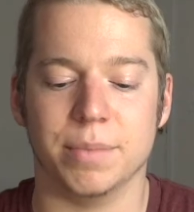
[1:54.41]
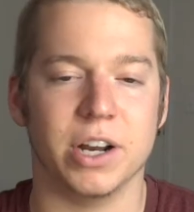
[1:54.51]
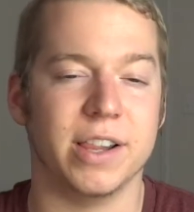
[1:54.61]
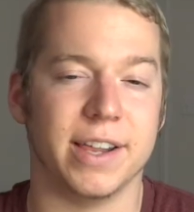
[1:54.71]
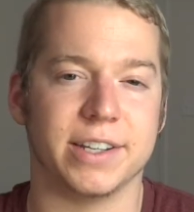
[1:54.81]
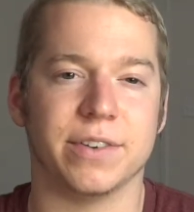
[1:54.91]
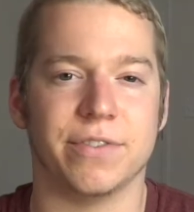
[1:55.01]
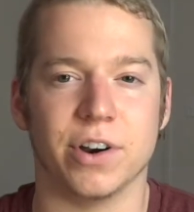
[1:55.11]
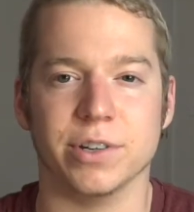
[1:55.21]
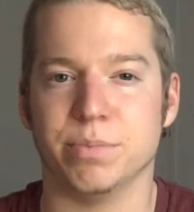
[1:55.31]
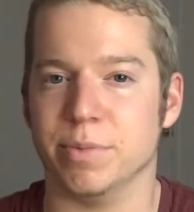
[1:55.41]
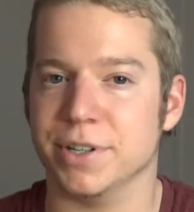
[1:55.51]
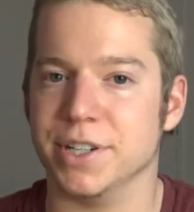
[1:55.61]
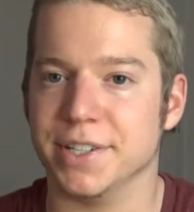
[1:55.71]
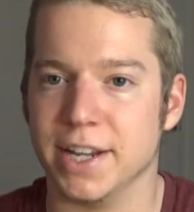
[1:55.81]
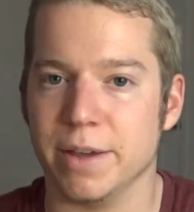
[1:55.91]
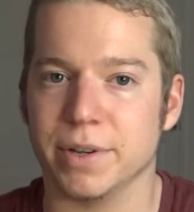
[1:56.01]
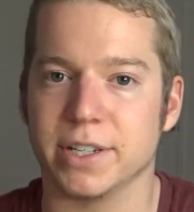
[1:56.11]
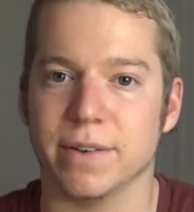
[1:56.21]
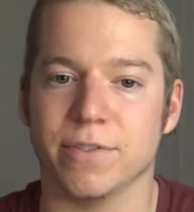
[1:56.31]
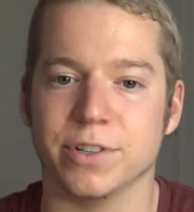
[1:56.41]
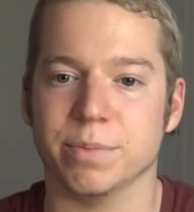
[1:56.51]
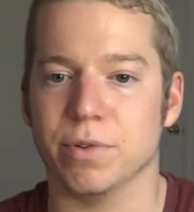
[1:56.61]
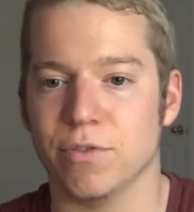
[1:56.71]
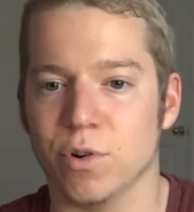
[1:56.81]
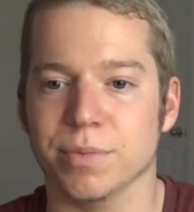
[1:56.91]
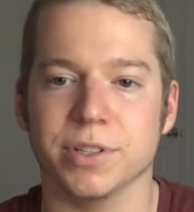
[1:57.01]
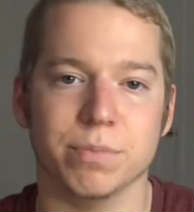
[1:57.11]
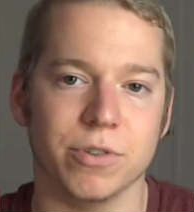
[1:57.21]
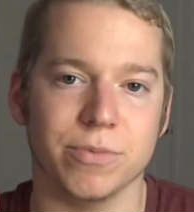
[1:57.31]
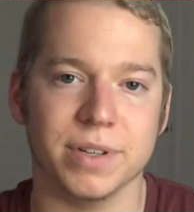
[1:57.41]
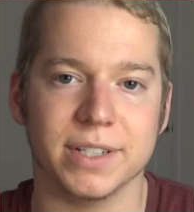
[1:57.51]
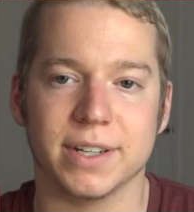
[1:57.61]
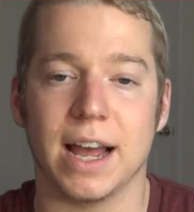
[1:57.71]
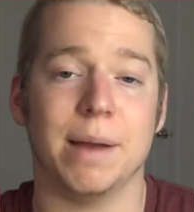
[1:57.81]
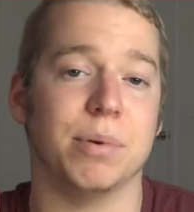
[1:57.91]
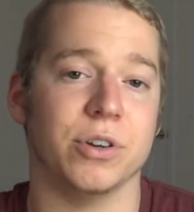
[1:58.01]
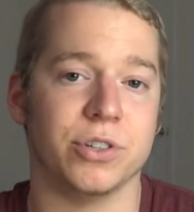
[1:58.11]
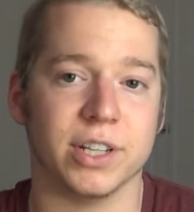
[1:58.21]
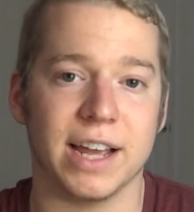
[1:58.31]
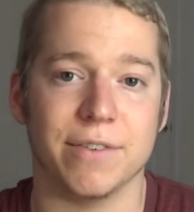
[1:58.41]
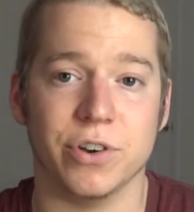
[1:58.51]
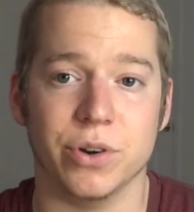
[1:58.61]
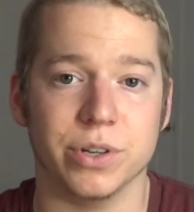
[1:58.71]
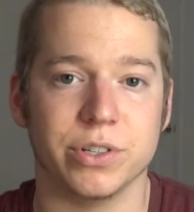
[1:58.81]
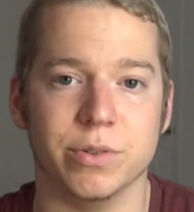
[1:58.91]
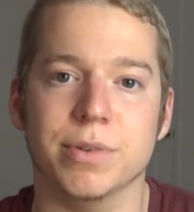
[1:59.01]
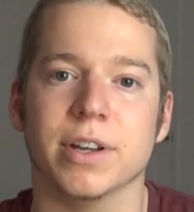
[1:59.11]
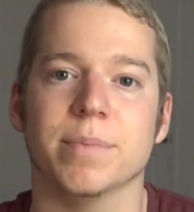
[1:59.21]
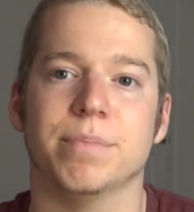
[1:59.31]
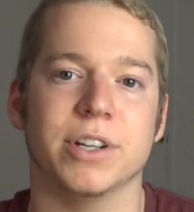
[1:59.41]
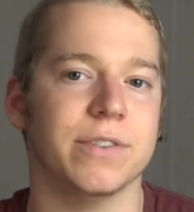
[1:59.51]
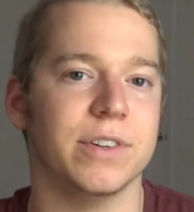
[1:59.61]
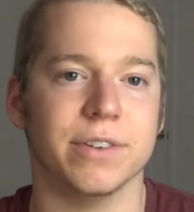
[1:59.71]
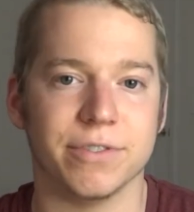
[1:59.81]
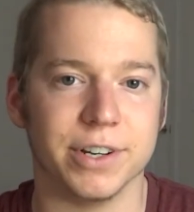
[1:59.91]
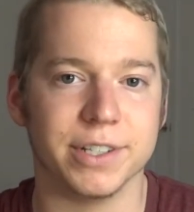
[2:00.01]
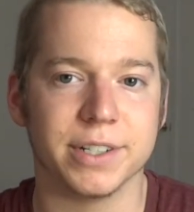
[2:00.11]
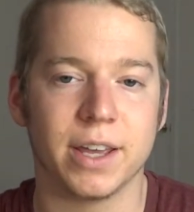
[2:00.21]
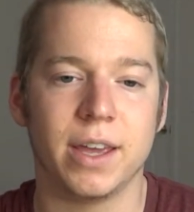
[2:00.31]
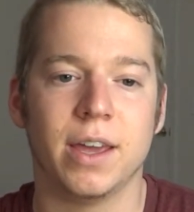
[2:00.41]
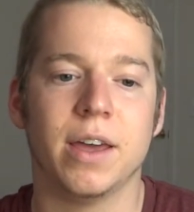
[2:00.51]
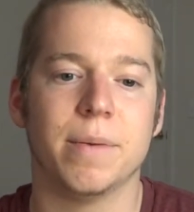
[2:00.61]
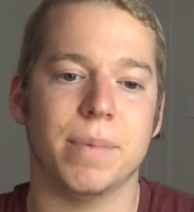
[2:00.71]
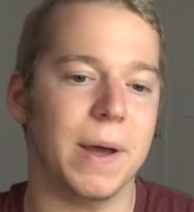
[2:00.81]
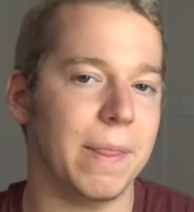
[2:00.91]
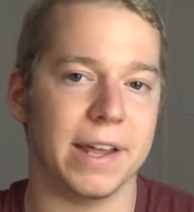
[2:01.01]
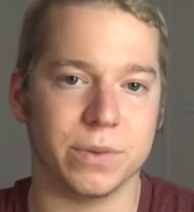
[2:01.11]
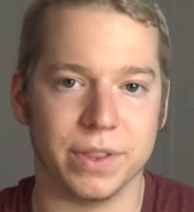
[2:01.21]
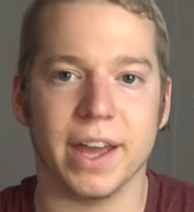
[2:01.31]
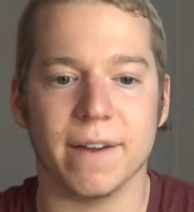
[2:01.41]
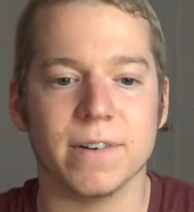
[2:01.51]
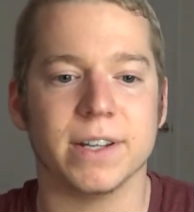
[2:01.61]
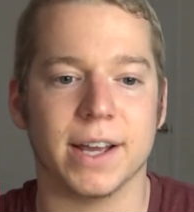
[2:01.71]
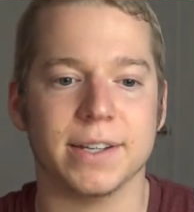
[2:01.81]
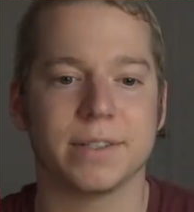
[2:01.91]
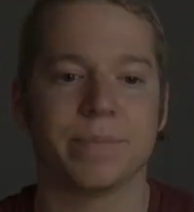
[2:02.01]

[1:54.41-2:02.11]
other than that, Safari is pretty much the same except for some performance improvements. I personally haven't noticed much of a difference, but that's what they advertise.